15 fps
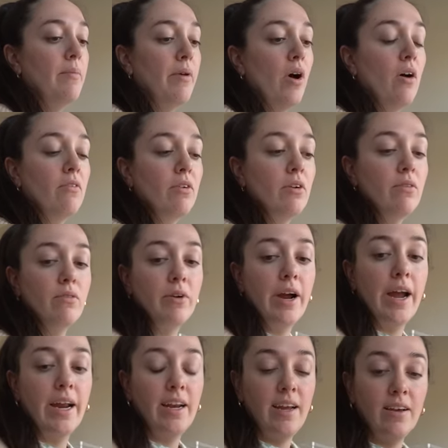offer a
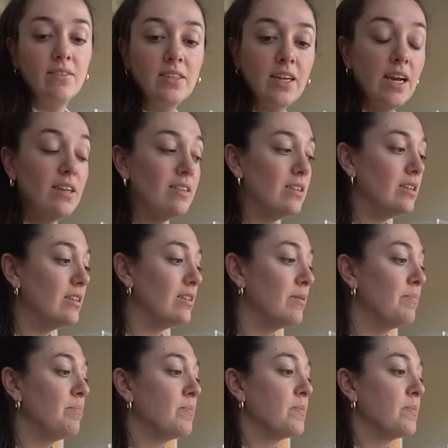variety of sizes.